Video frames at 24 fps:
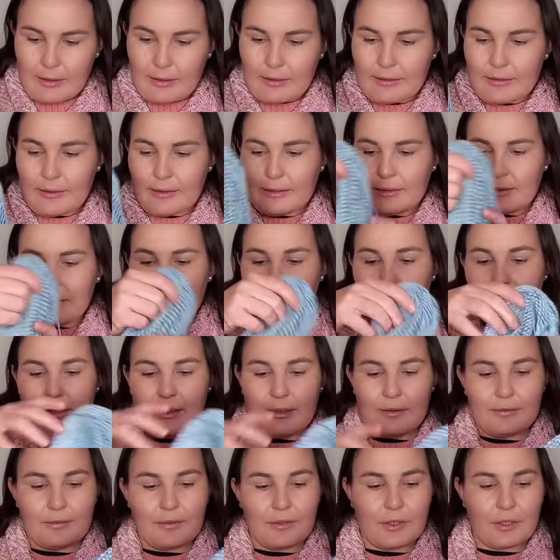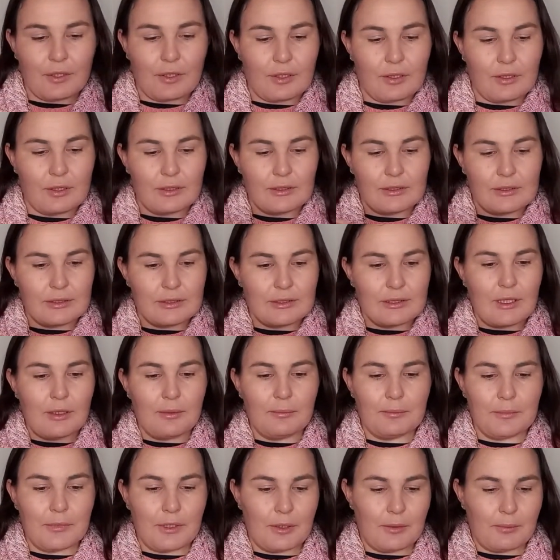did have
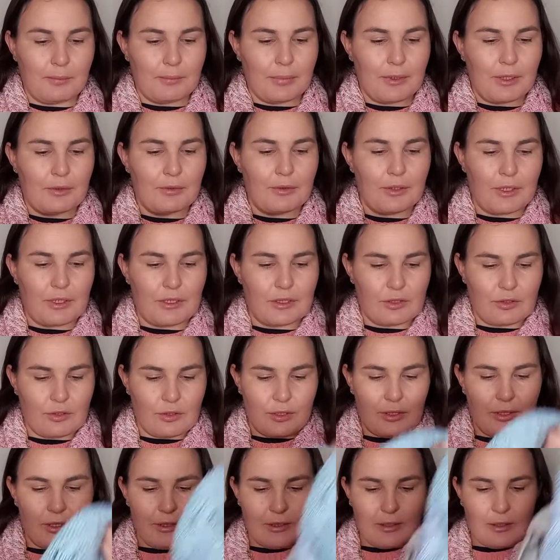some progress on it,